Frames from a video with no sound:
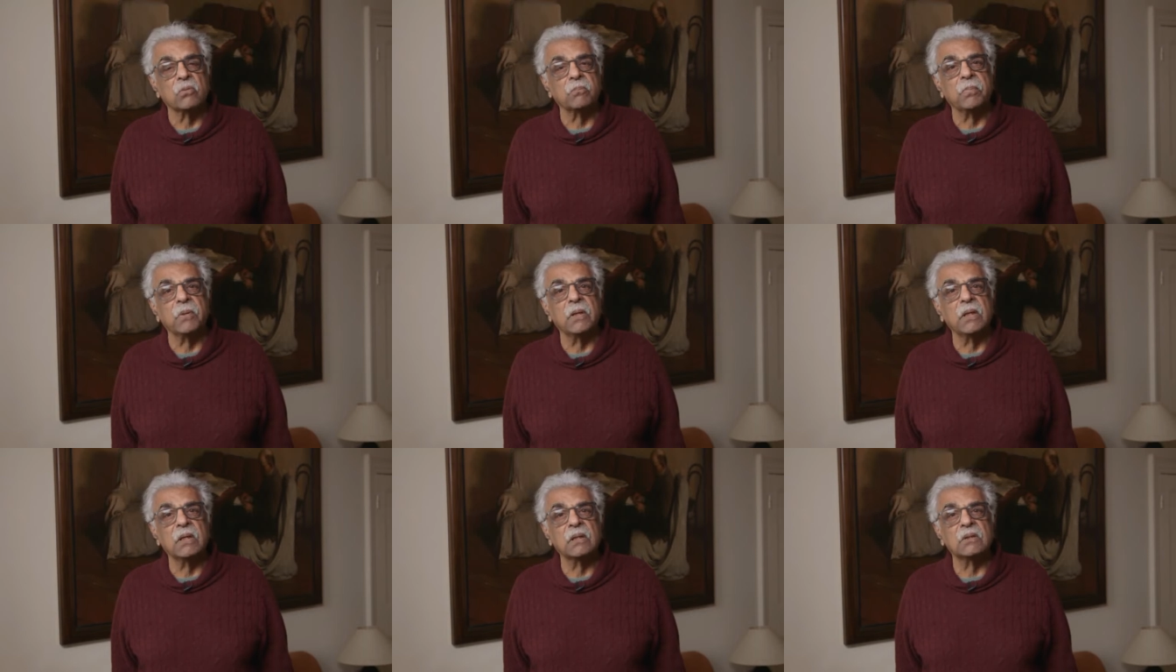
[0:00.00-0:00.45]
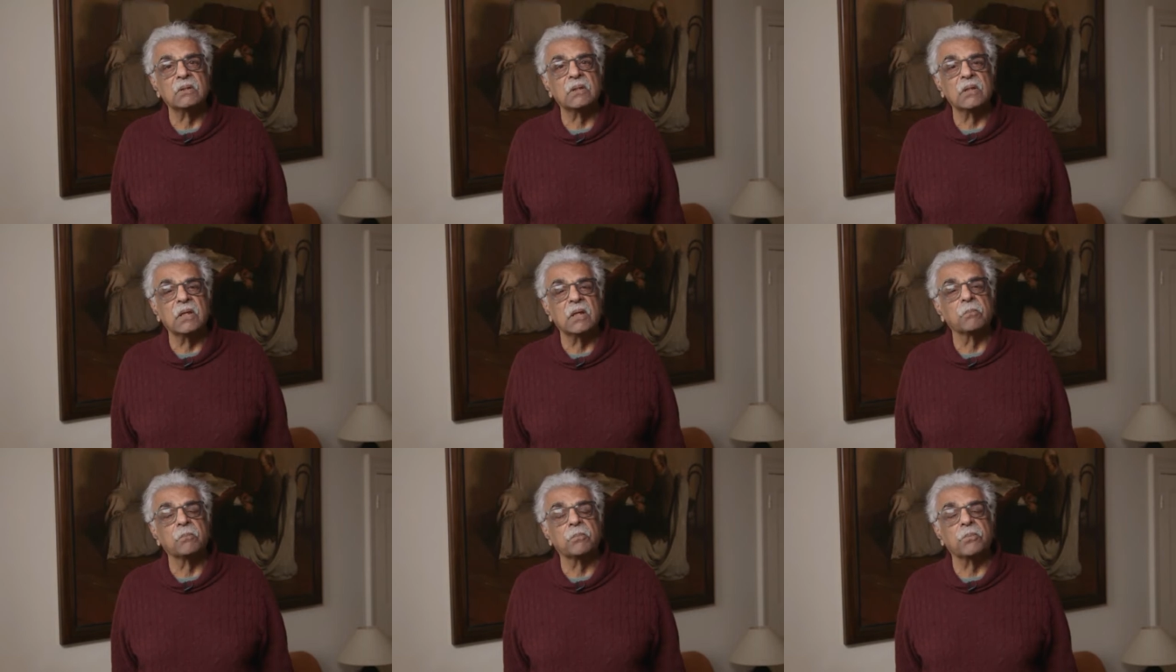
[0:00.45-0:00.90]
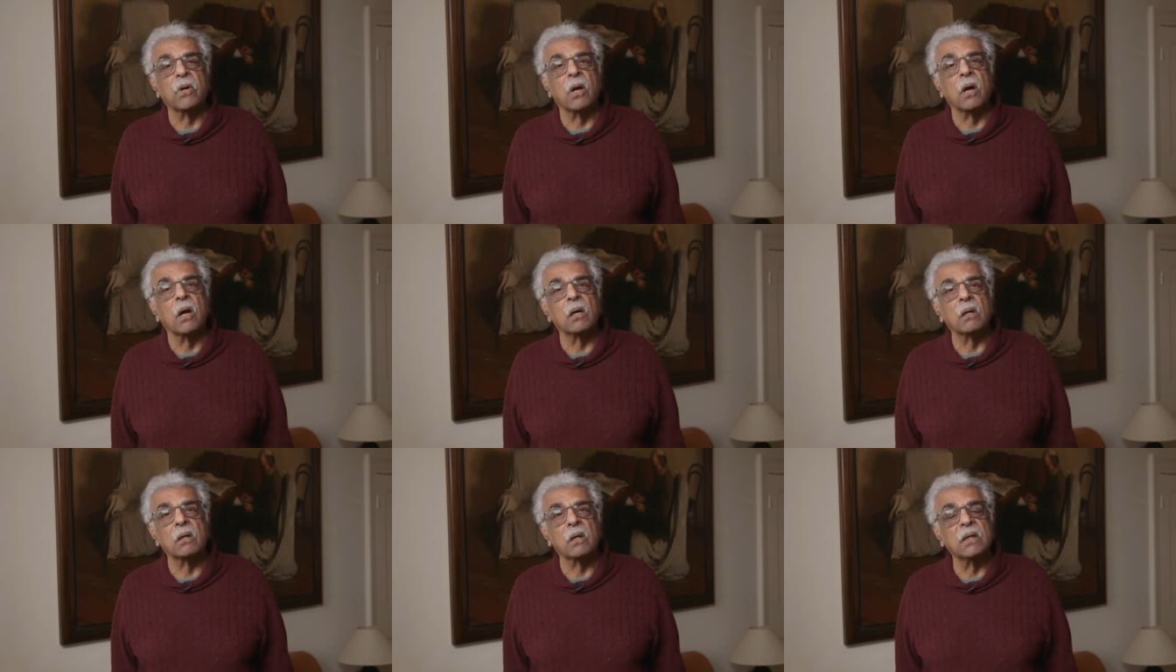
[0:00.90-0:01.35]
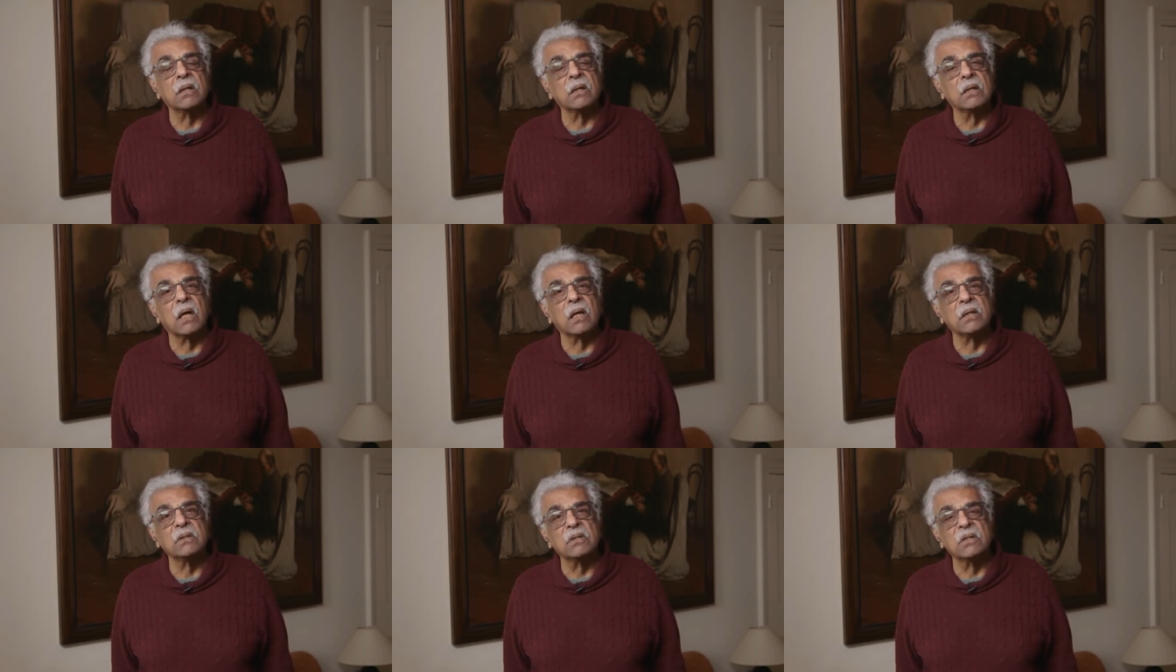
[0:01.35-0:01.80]
repeat in Prague
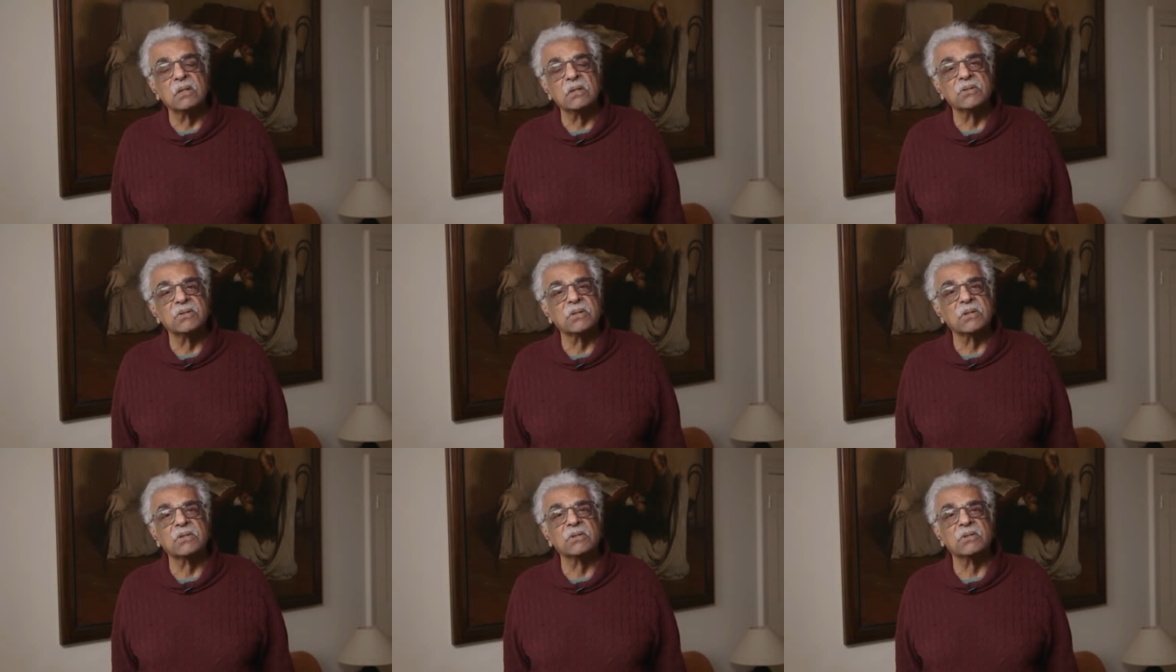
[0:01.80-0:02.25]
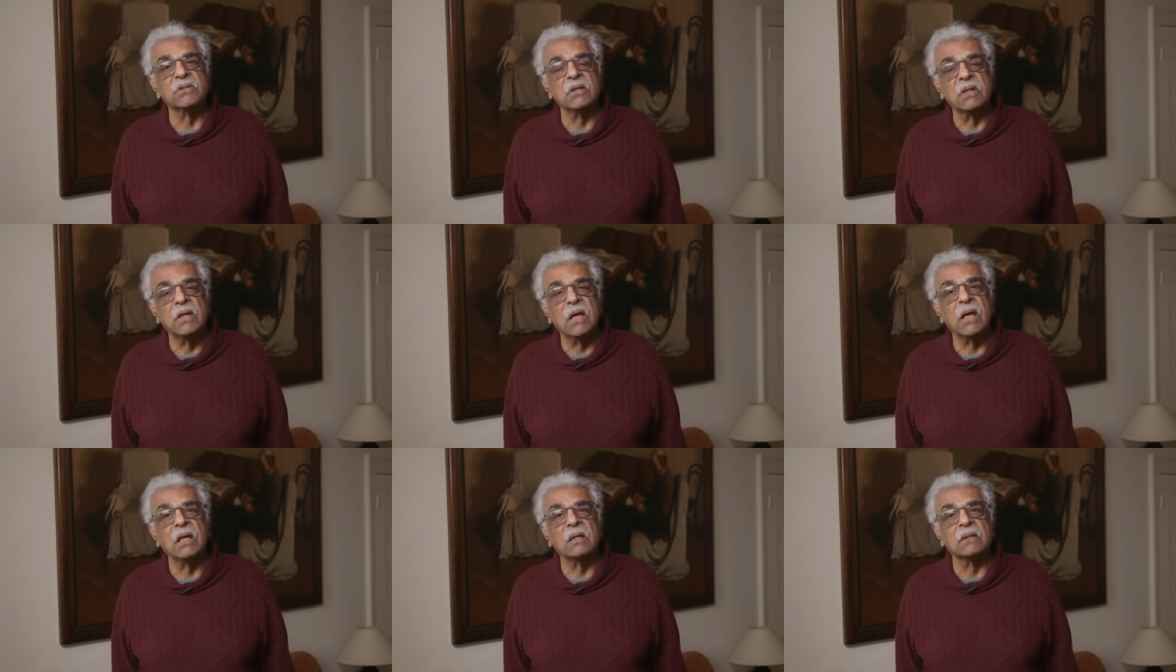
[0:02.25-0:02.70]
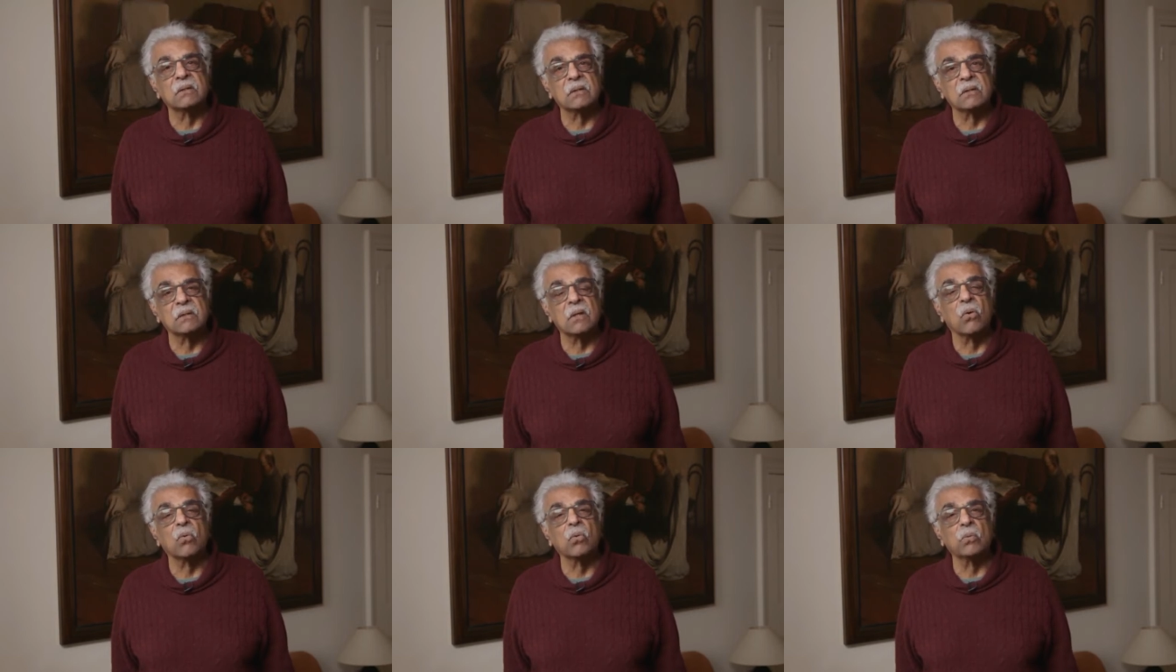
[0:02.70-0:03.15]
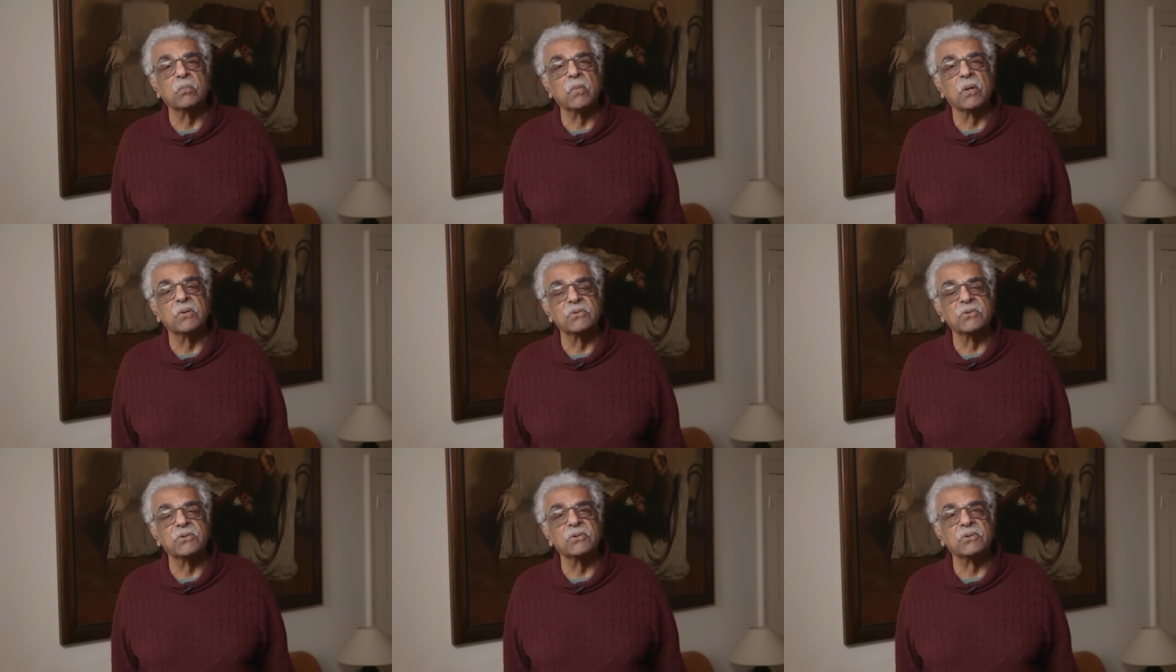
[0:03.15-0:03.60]
in 1968,
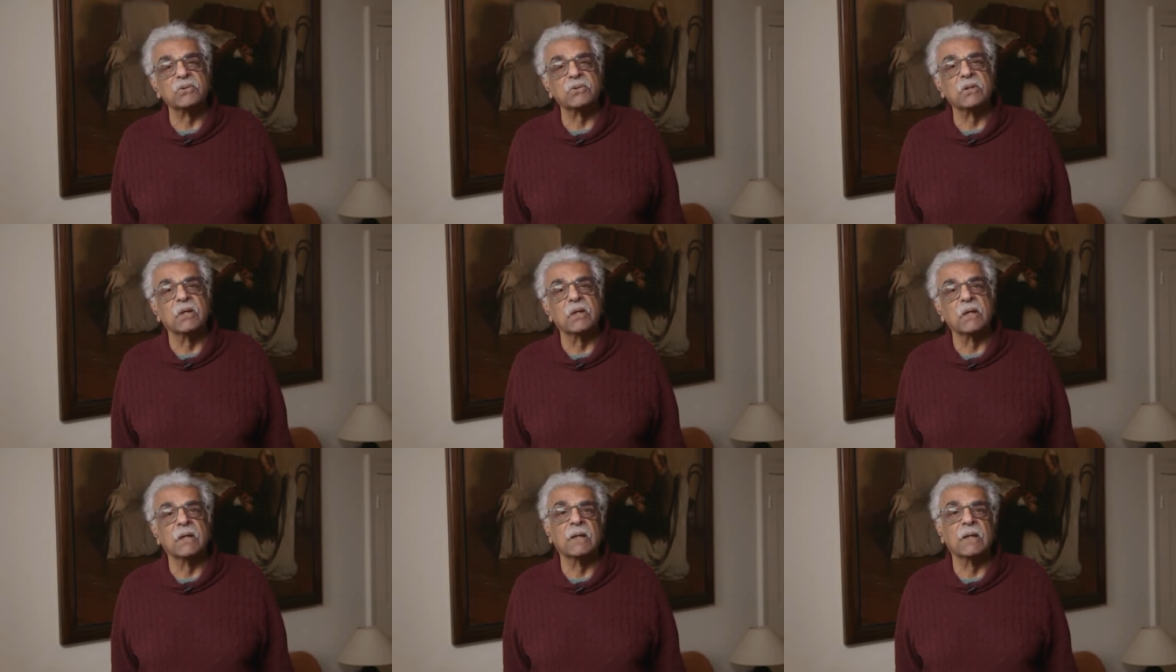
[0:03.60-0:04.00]
almost